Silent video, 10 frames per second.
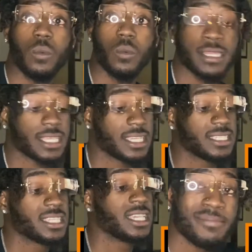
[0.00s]
Nigga
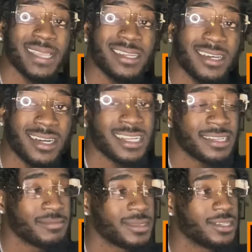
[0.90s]
said, made a
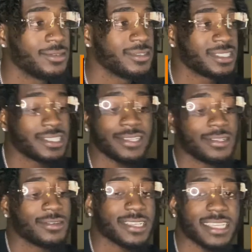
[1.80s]
hundred mil, still
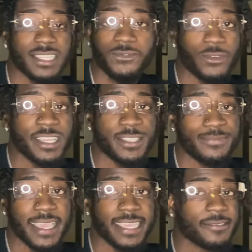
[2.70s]
don't get his friends
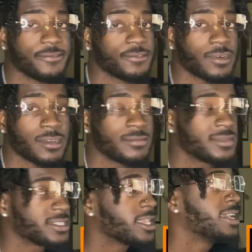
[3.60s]
back. You feel what I'm
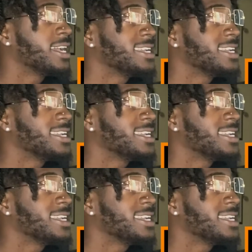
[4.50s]
saying?